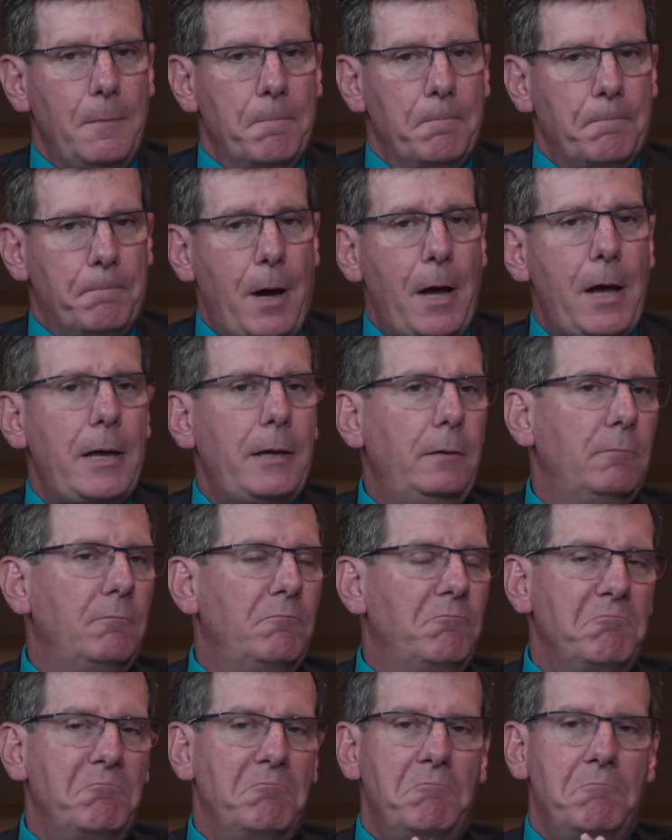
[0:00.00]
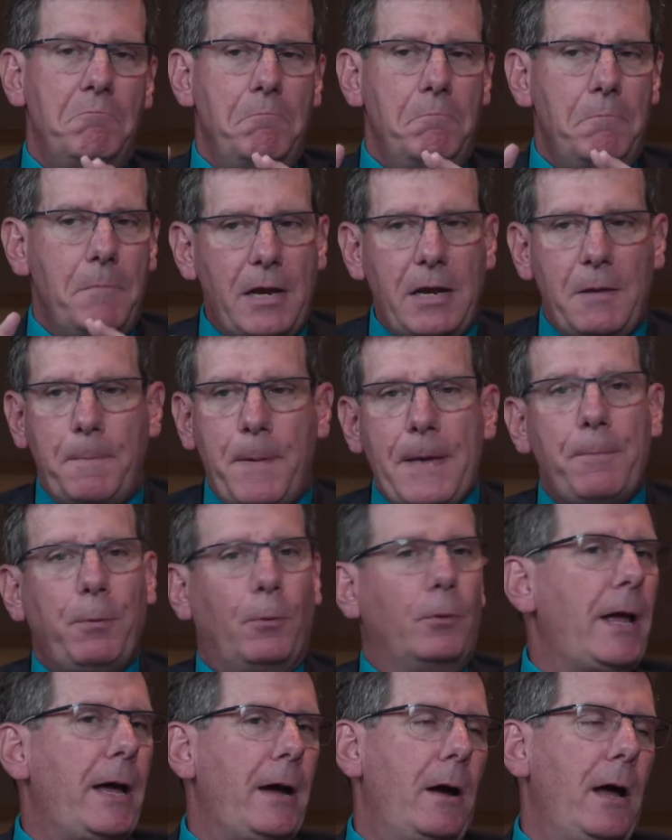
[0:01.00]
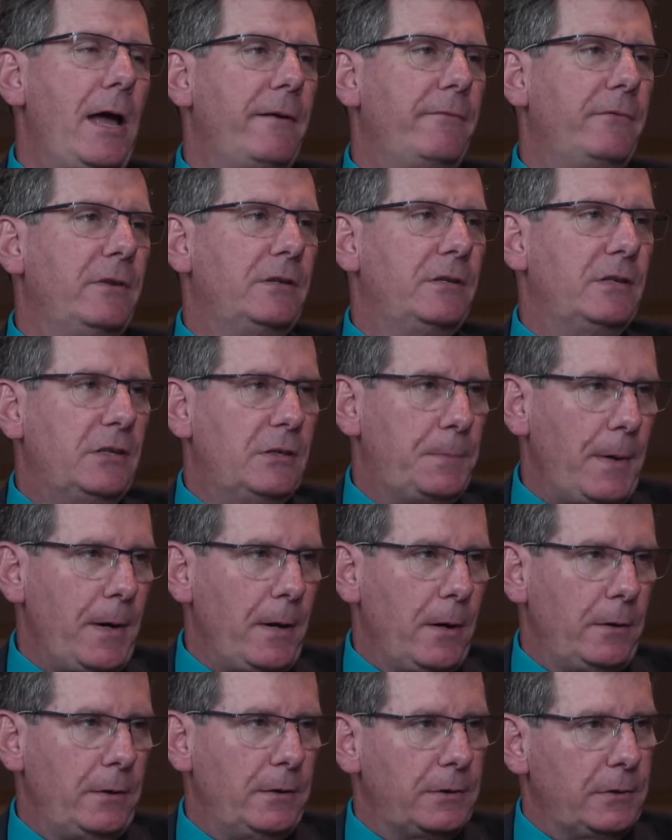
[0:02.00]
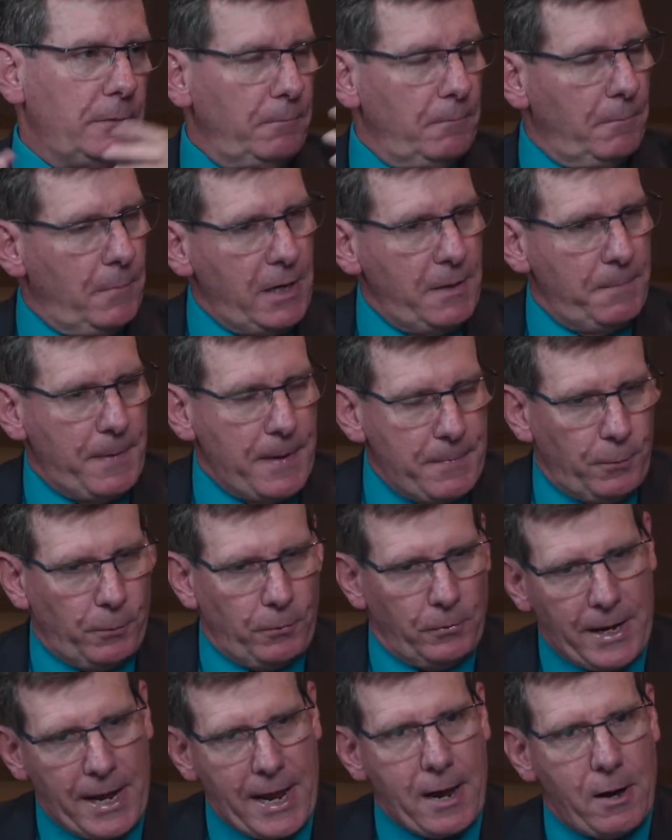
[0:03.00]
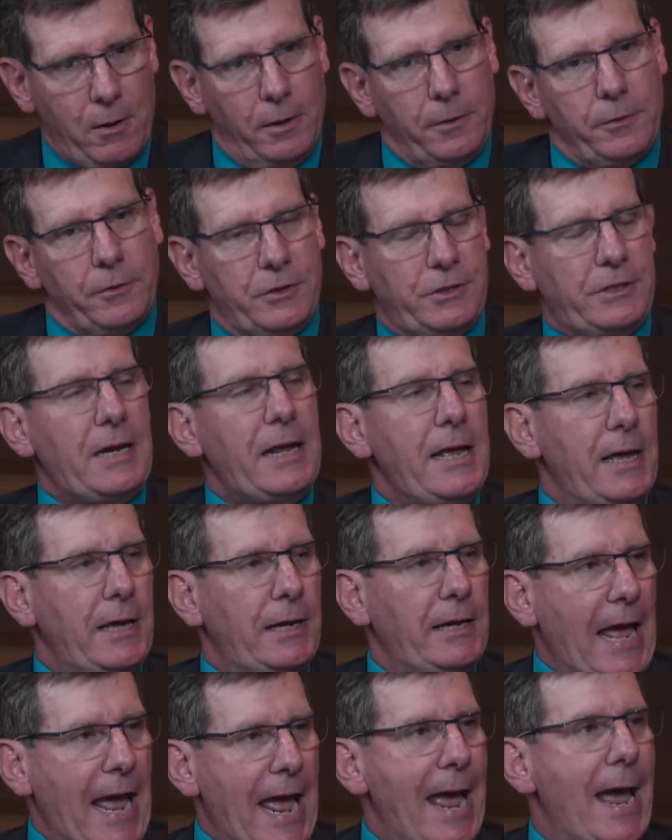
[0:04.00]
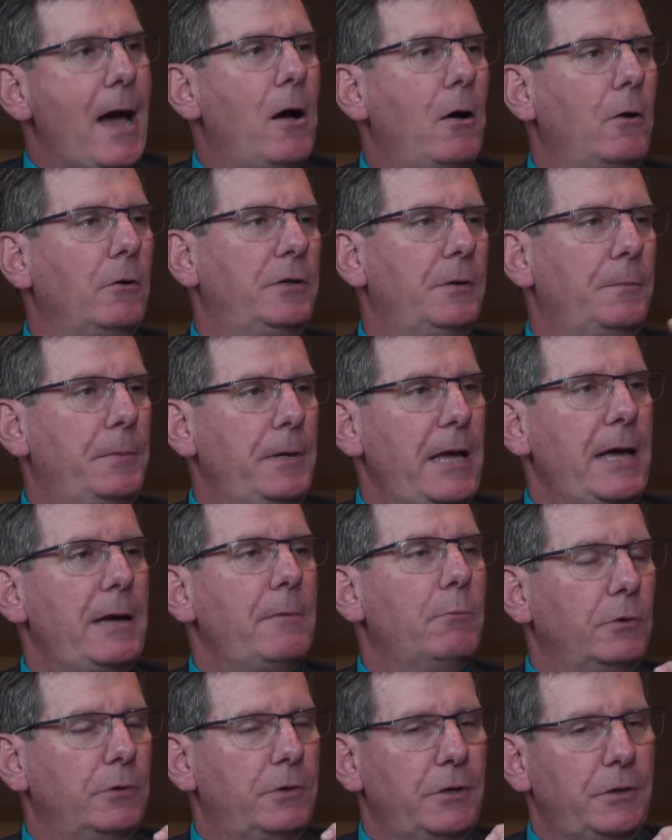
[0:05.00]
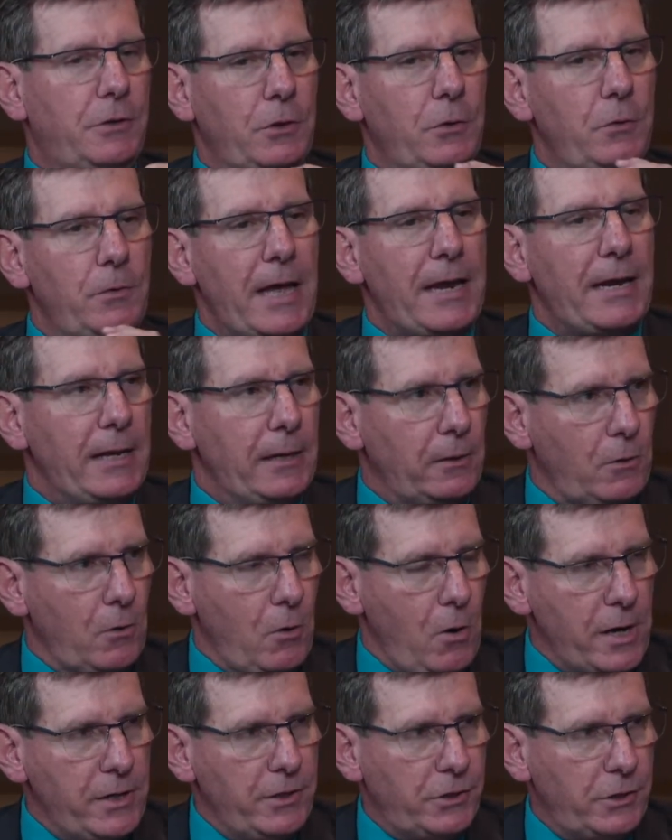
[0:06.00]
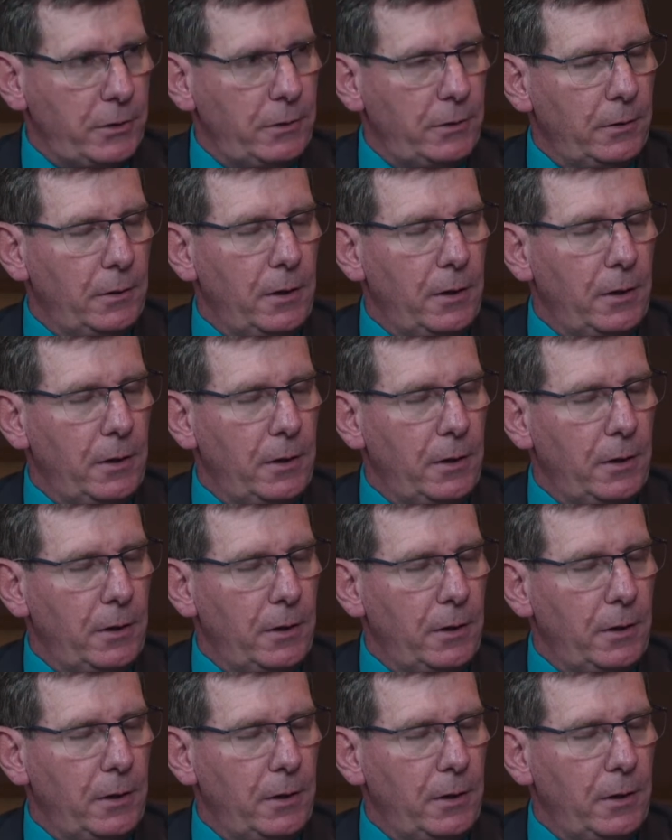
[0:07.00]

But many people now have this experience. Many people now understand how to be able to do that integration.